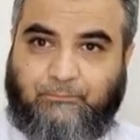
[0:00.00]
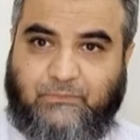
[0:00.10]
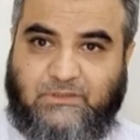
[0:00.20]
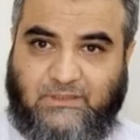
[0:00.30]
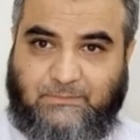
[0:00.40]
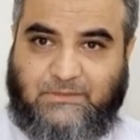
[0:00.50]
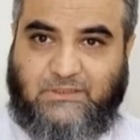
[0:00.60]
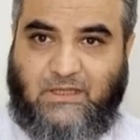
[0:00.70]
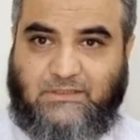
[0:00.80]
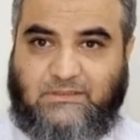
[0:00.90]

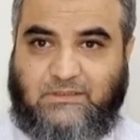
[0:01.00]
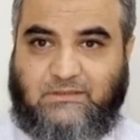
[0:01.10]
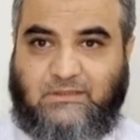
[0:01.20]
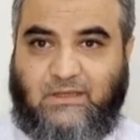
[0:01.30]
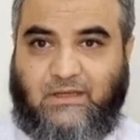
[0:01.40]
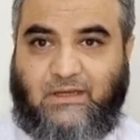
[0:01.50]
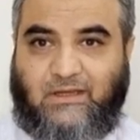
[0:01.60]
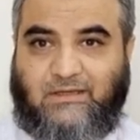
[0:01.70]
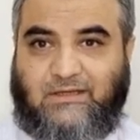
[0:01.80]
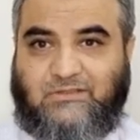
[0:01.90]
circumstances,
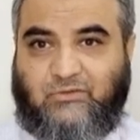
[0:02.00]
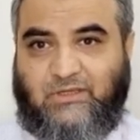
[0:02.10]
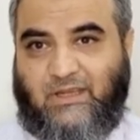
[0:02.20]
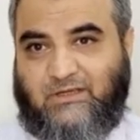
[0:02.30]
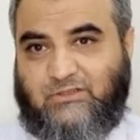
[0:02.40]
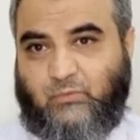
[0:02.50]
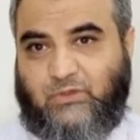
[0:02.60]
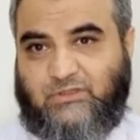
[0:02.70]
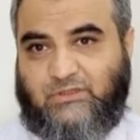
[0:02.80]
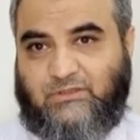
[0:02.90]
it gets
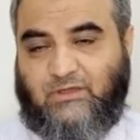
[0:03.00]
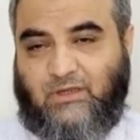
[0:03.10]
reactivated,